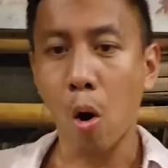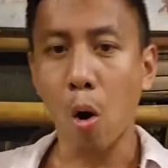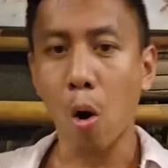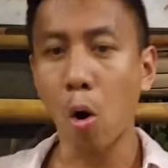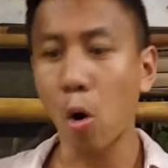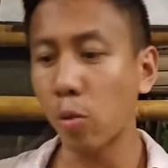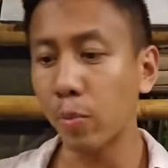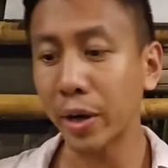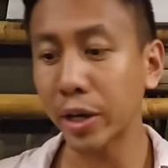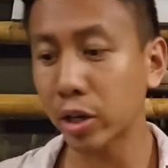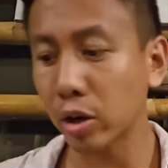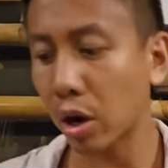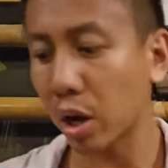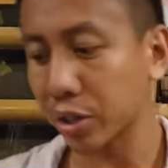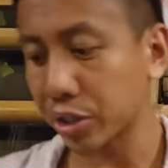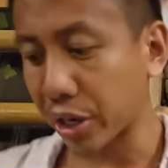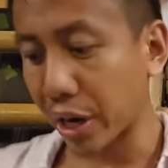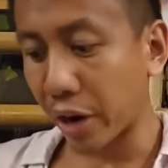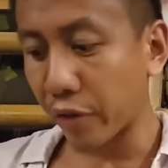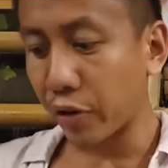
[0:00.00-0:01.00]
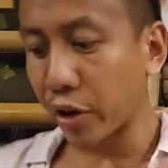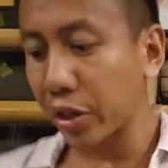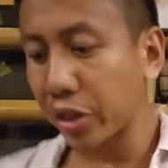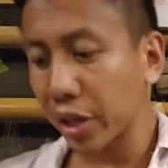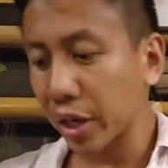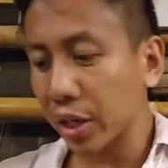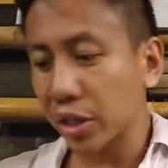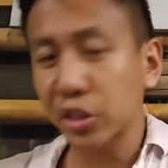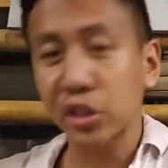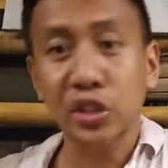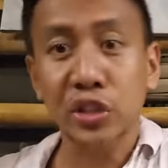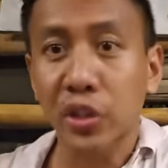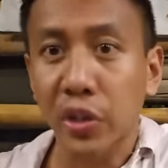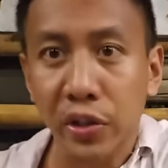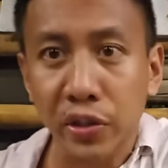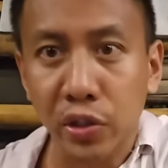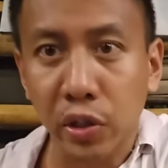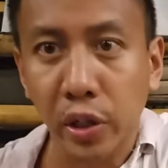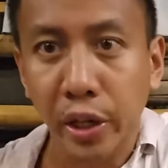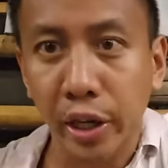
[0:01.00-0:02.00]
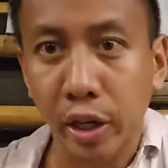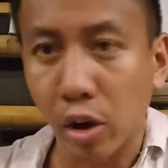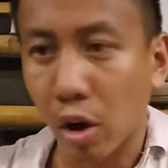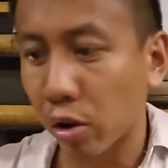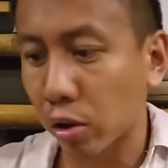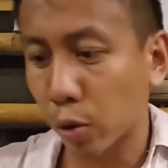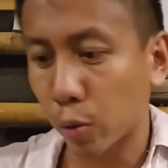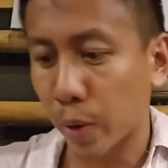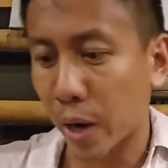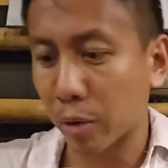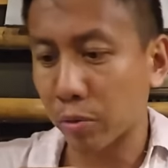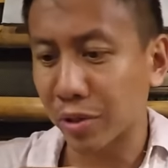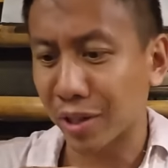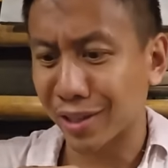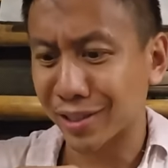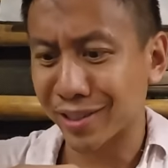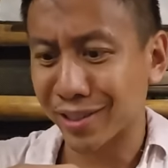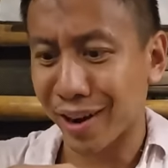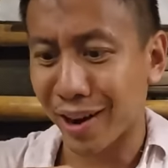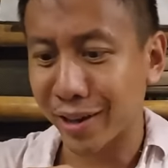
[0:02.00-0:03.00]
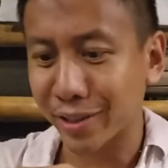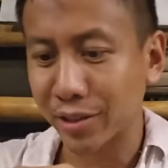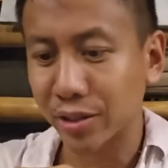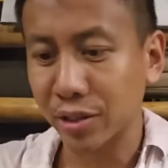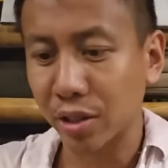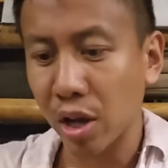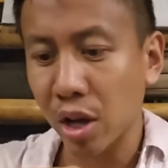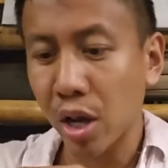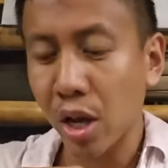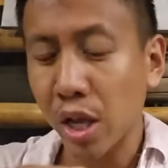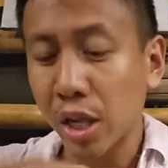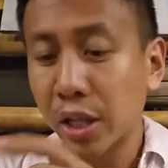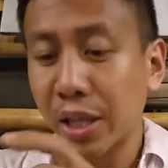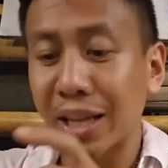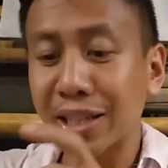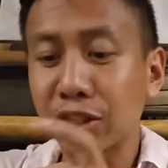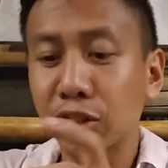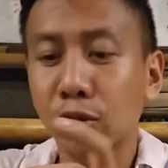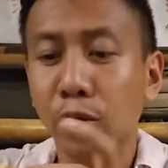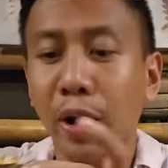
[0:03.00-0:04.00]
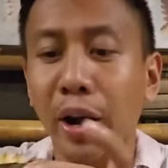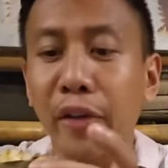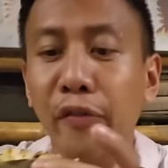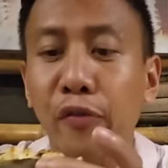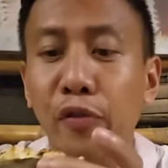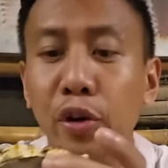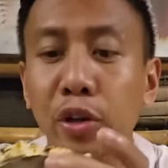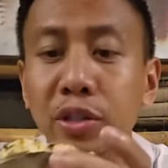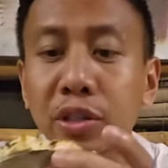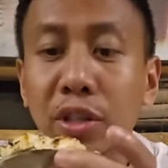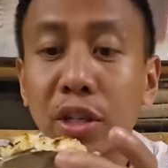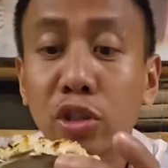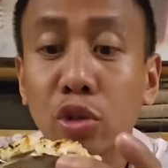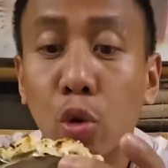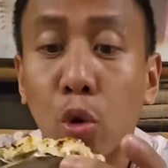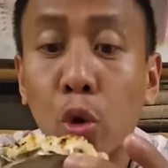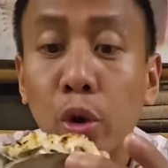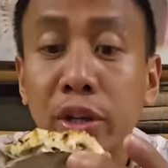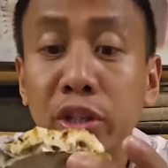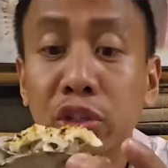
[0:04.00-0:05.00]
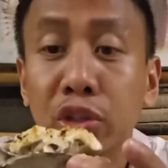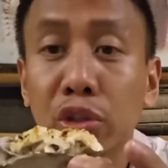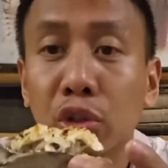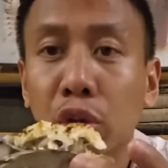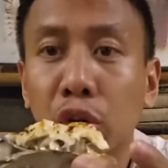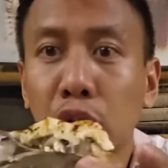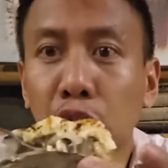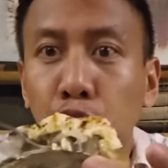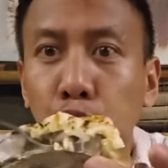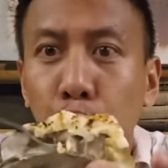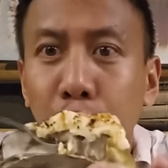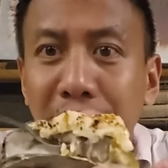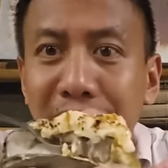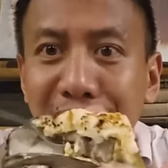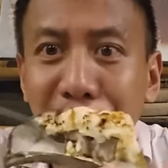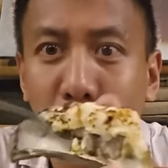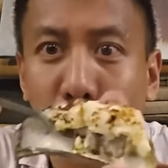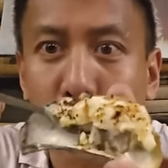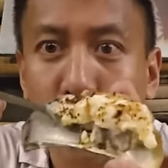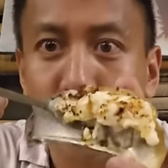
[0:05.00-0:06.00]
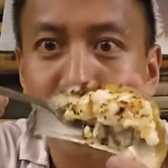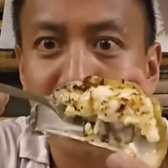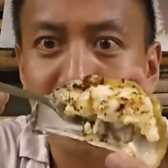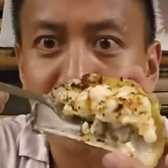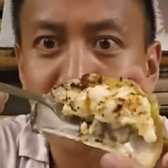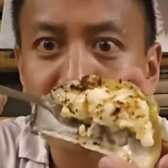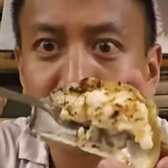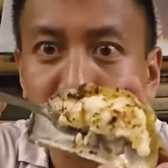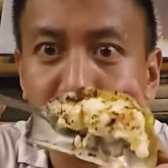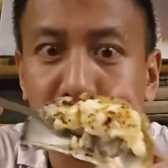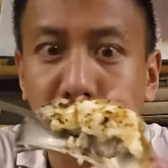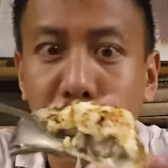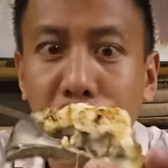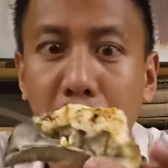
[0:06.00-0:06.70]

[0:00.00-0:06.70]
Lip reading: Oh my gosh. Everything is sizzling all around us, guys. Let's try first this oyster. Look at the oyster.